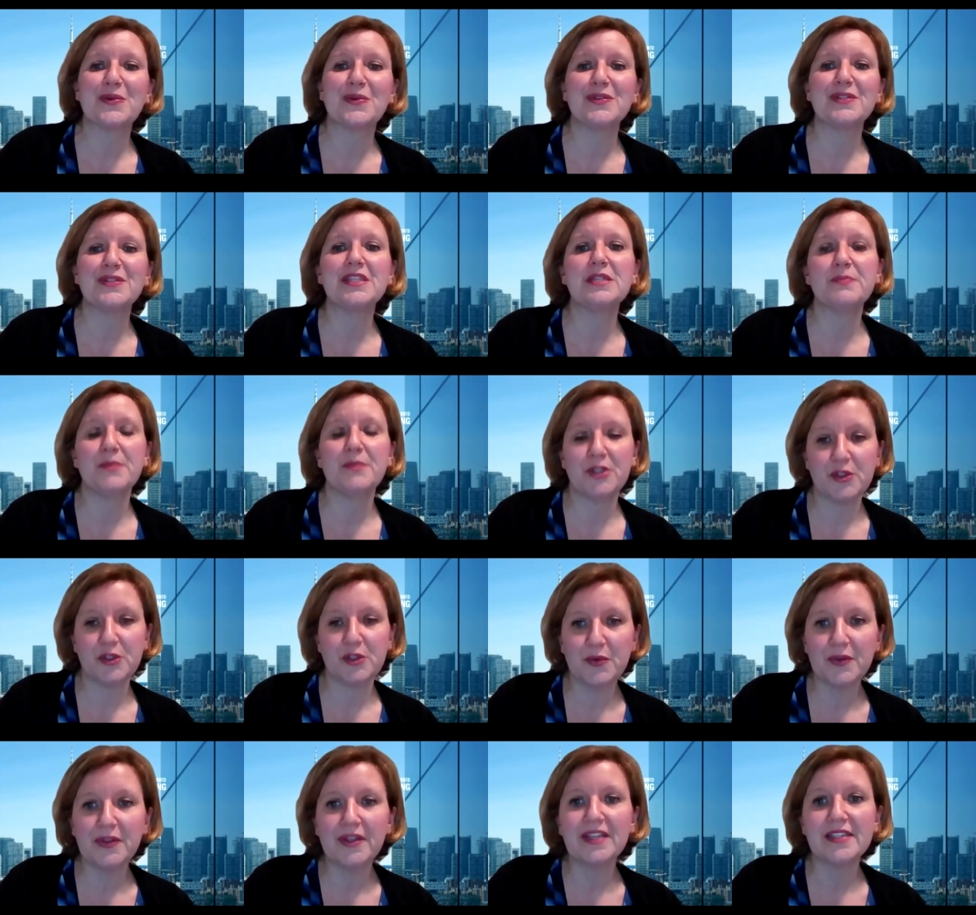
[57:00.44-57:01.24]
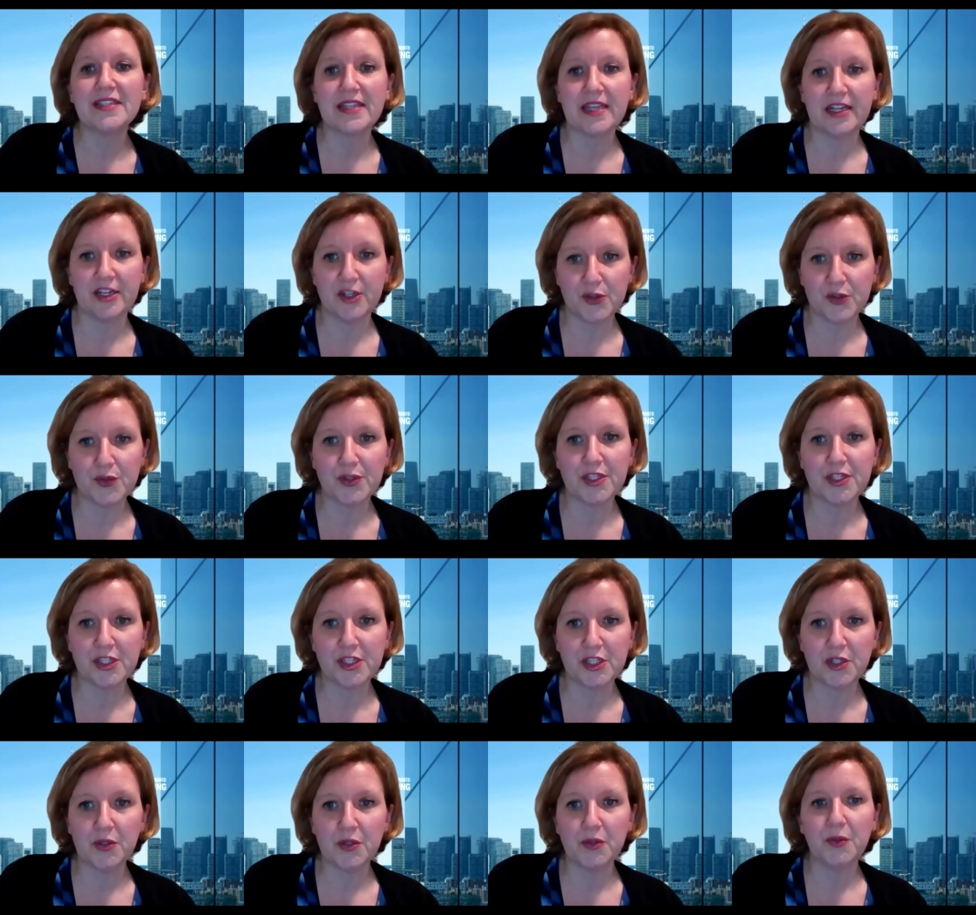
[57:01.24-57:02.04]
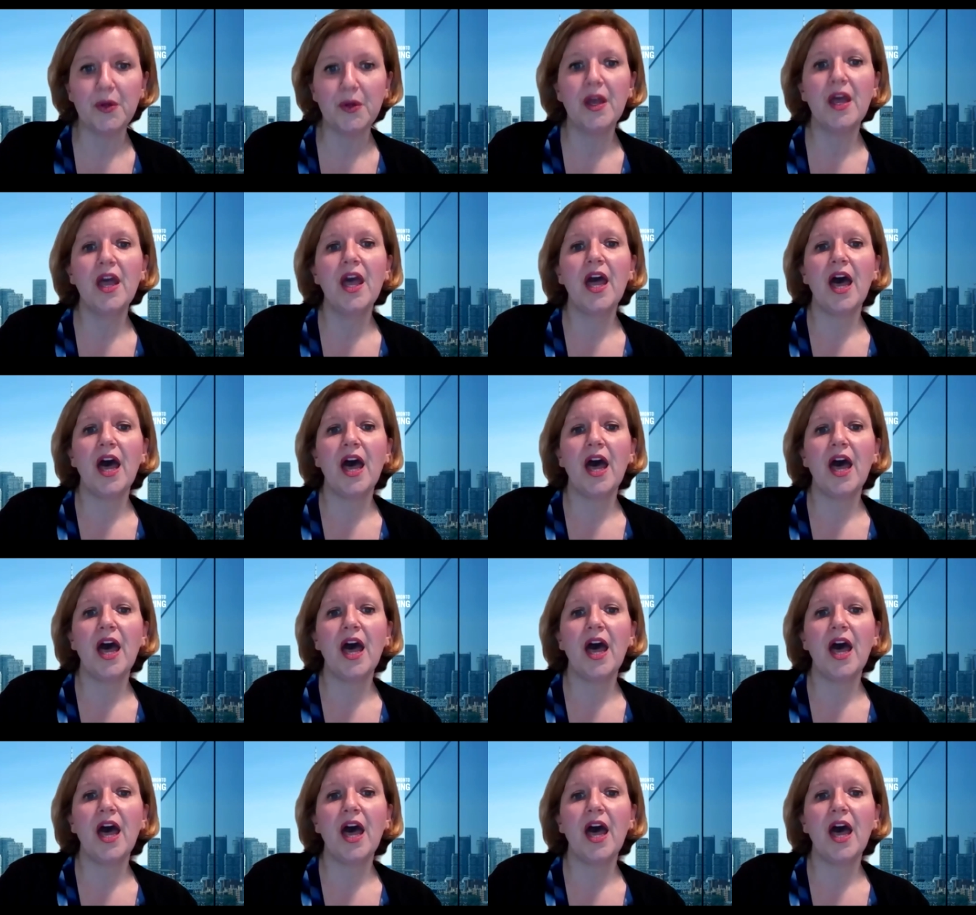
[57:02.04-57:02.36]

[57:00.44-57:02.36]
courses, but do things that interest you.